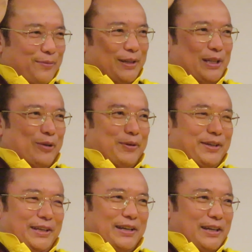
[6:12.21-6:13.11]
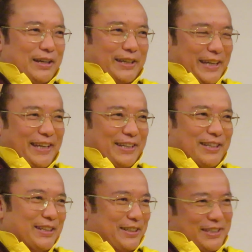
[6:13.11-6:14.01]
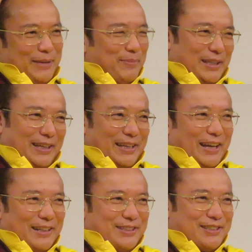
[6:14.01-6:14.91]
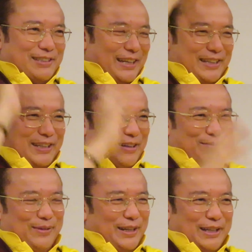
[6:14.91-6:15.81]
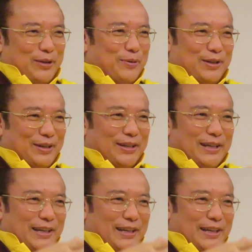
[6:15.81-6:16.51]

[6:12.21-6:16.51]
When they were a kid, something else, and then when they were